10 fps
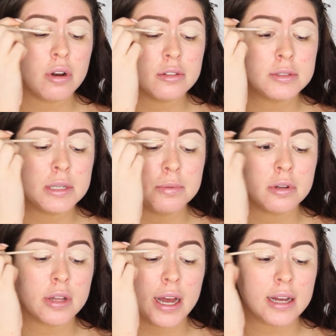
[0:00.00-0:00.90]
one of those
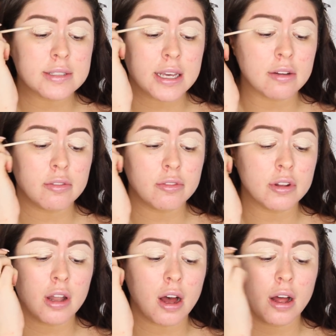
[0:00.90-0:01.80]
people that has like
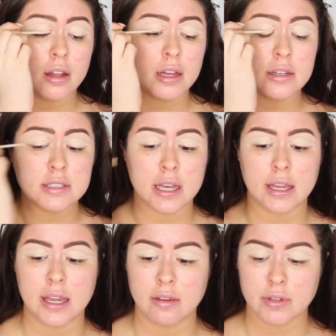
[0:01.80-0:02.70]
flawless,
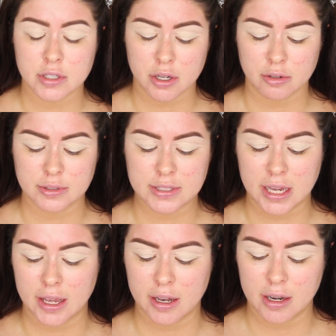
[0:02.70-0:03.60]
like even toned
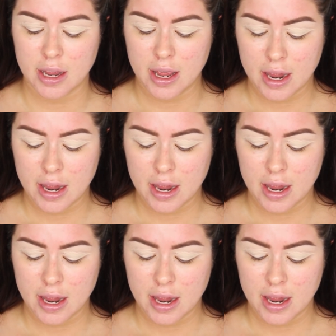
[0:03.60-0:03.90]
skin.